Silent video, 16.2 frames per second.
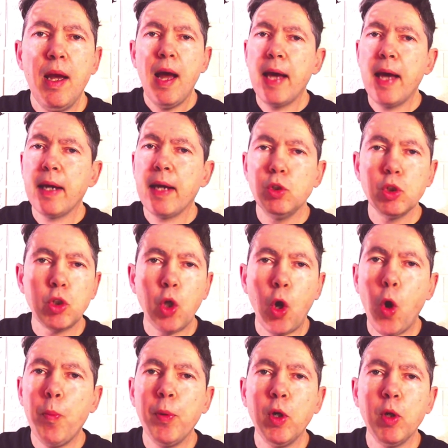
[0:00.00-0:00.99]
I can just
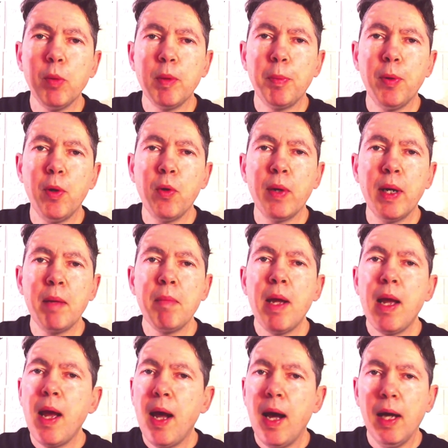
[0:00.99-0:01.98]
open up the
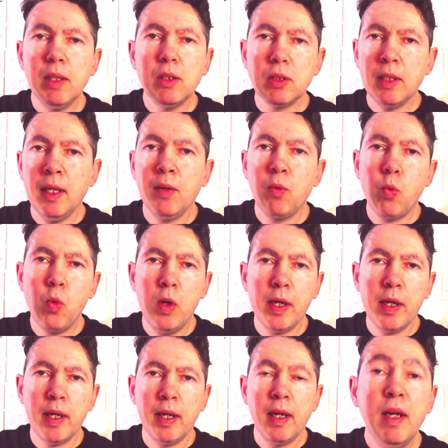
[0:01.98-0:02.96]
program and start
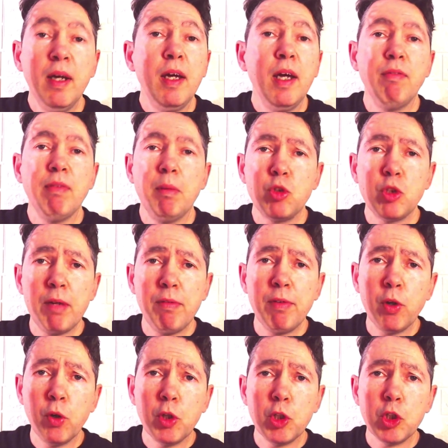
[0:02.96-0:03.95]
working. If I'm
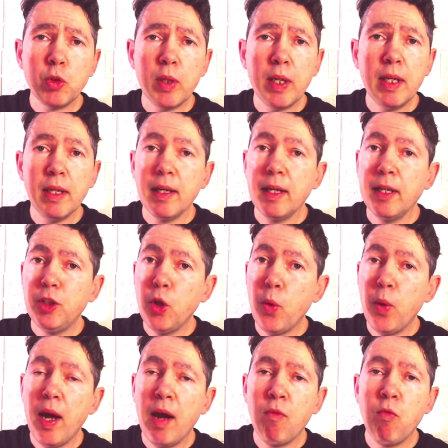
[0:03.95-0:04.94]
traveling on a train and I
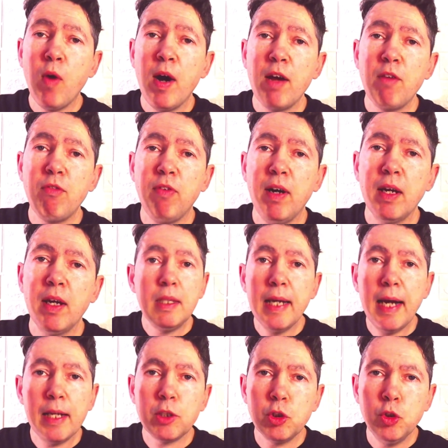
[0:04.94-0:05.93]
don't have Wi-Fi,
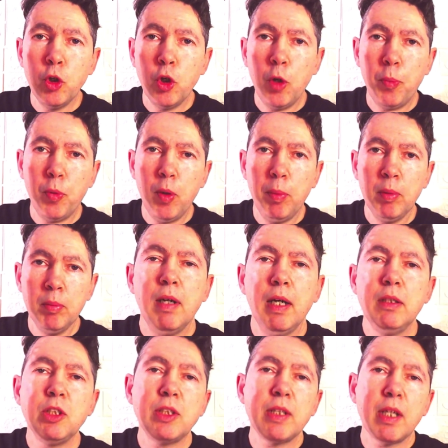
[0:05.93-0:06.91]
that's not a problem.
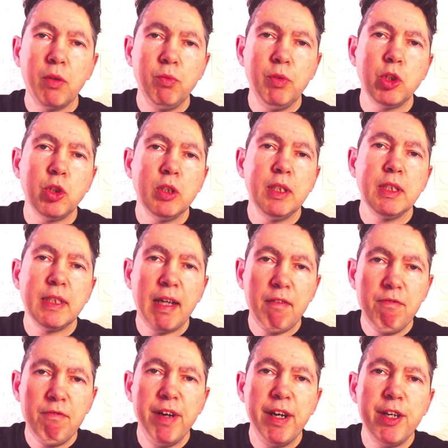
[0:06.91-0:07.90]
And the second reason is
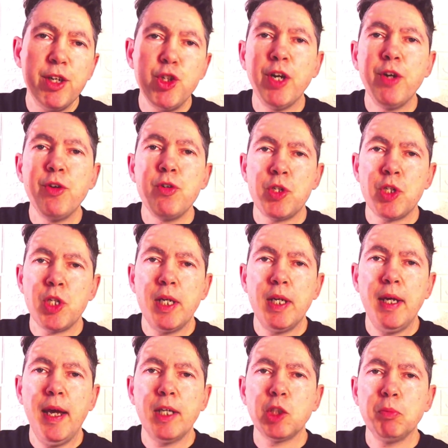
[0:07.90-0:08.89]
that very
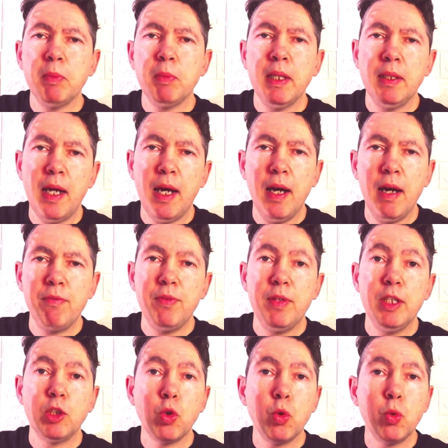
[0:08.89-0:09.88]
generously XMind have
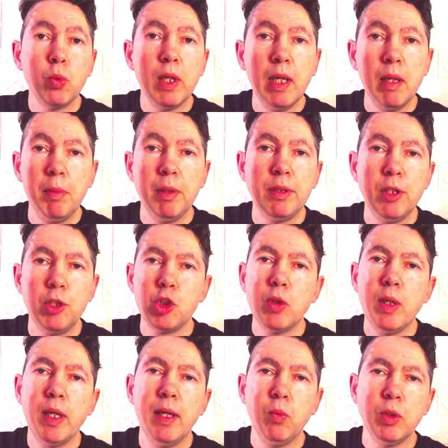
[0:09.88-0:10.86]
this unlimited
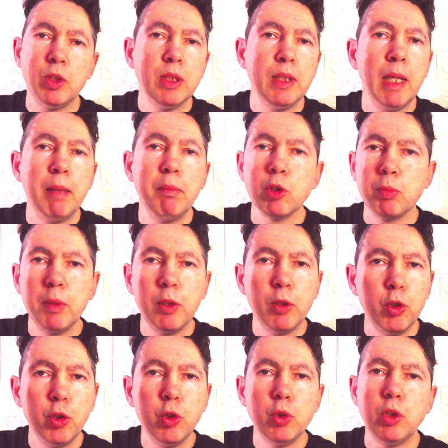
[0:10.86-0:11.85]
trial, which enables me
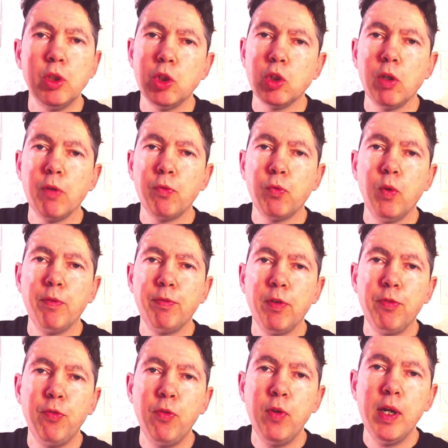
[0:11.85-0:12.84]
to use the software
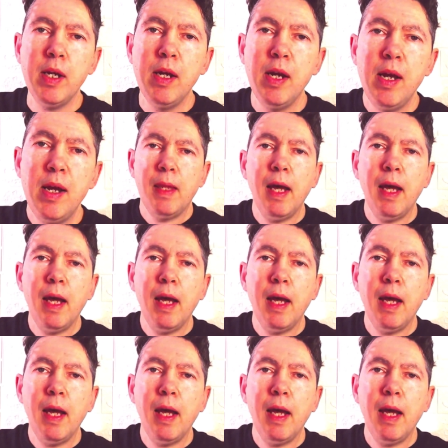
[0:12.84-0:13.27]
for free.